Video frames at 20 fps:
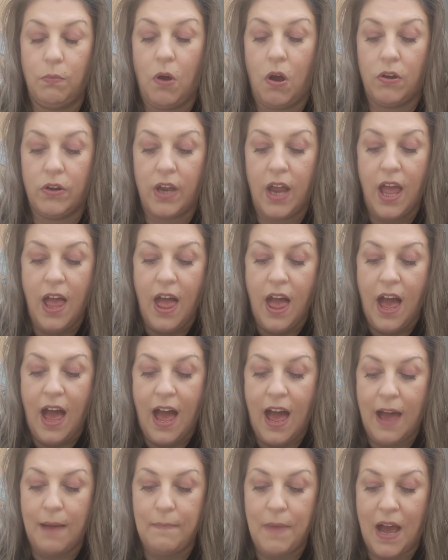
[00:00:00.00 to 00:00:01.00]
you want.
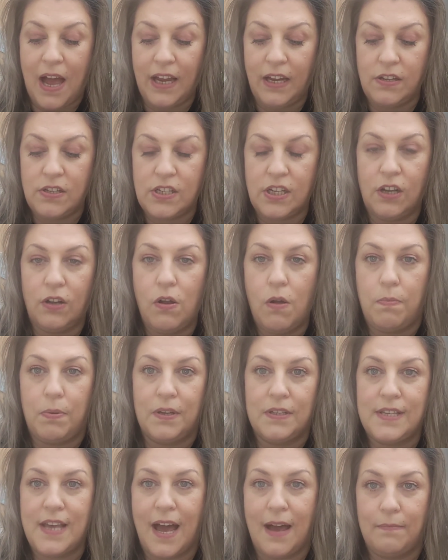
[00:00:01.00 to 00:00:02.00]
I used it a
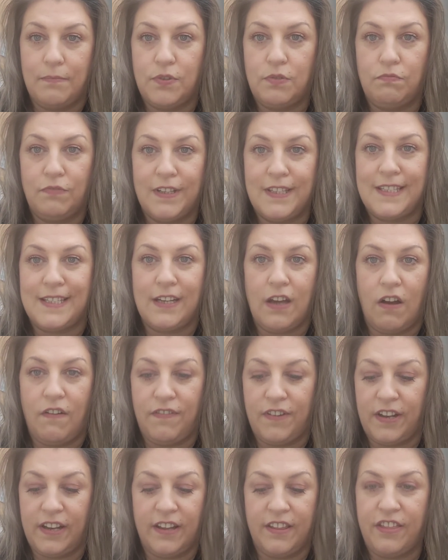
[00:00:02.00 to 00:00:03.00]
couple of times and rinsed it
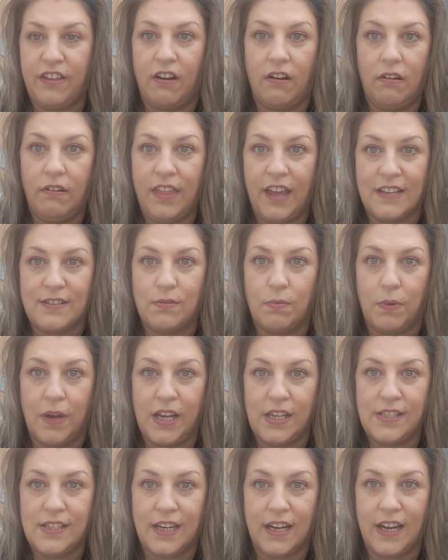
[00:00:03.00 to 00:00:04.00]
off, and I thought, oh, that's a
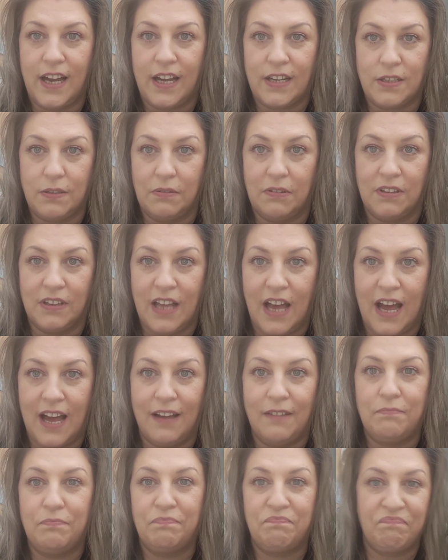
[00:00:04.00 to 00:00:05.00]
waste, I ain't doing
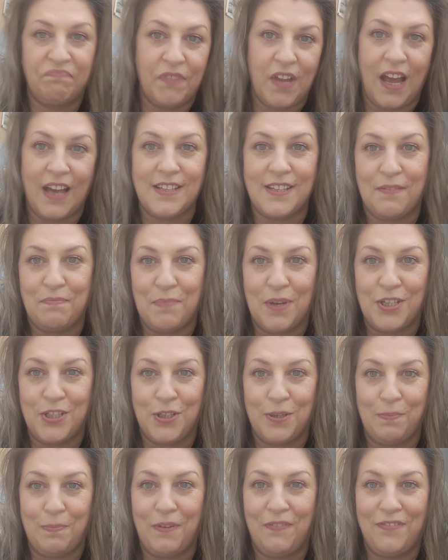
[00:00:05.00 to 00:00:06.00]
that. As I've
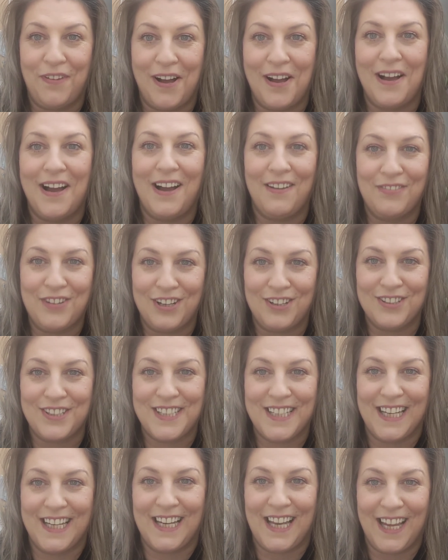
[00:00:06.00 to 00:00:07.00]
mentioned before, I've got
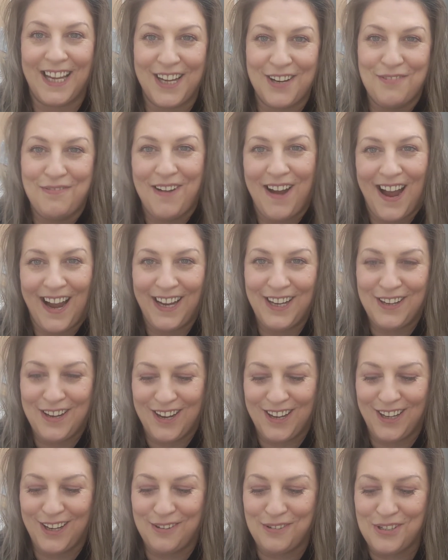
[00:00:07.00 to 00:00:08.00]
skin like a
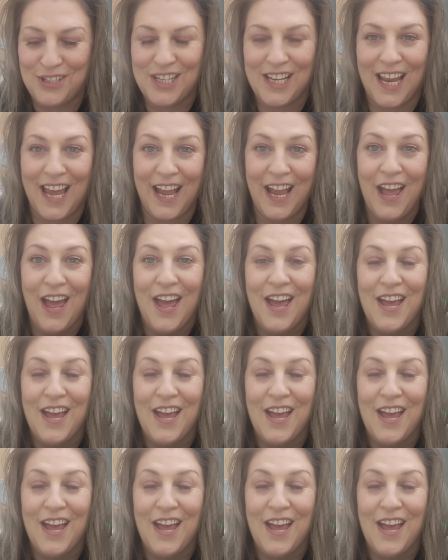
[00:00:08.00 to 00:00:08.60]
rhino usually,